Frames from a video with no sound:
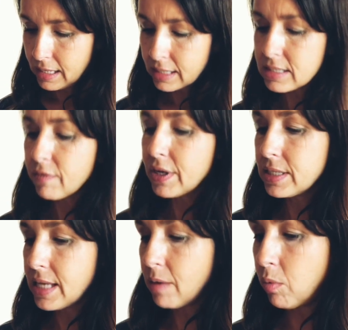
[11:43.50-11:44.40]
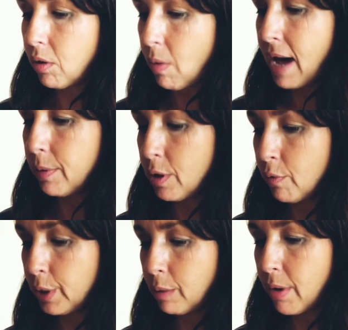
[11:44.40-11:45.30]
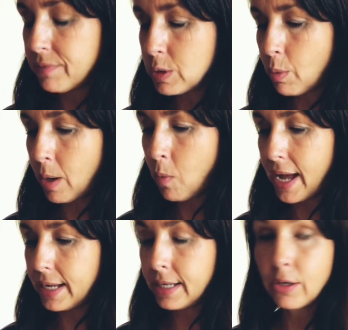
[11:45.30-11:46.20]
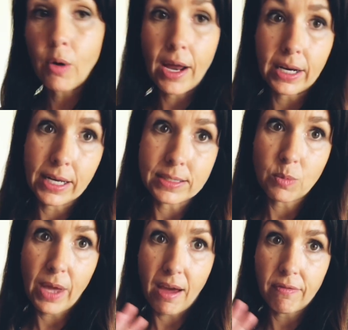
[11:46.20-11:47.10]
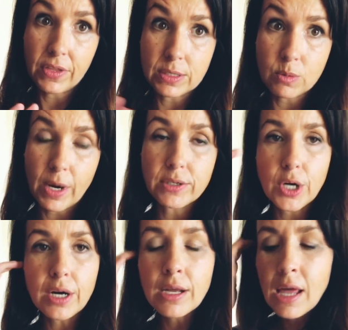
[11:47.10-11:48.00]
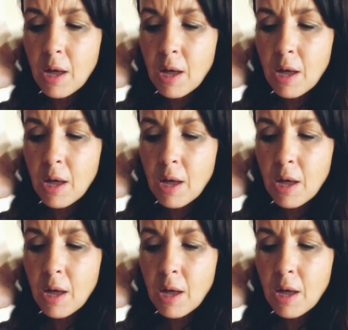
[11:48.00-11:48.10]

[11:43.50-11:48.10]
because a friend said, well, wow, you're really brave to wear white in Uganda because we have this red dirt.